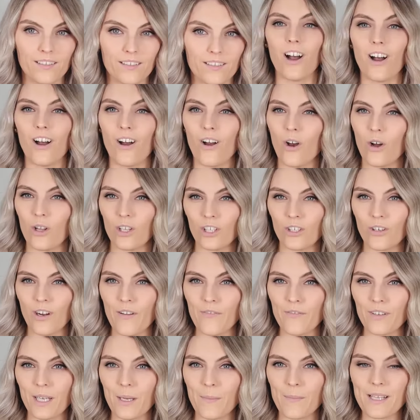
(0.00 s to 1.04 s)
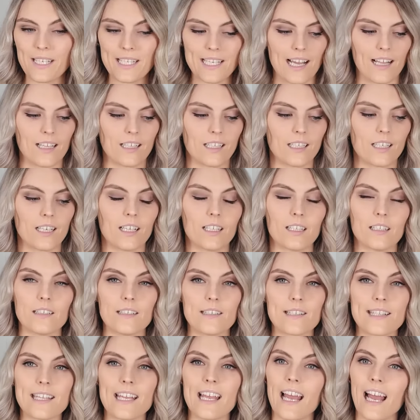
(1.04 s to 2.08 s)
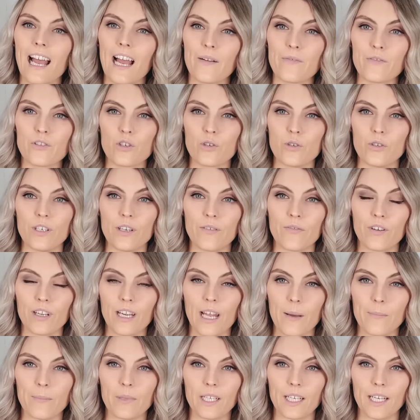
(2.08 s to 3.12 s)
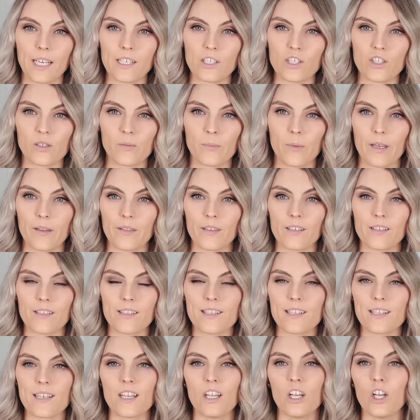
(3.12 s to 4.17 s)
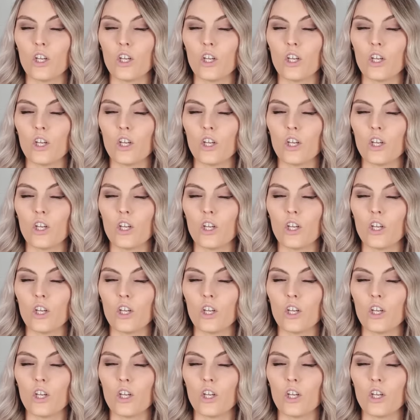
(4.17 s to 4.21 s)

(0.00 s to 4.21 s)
Our holographic and metallic colors have two different application methods.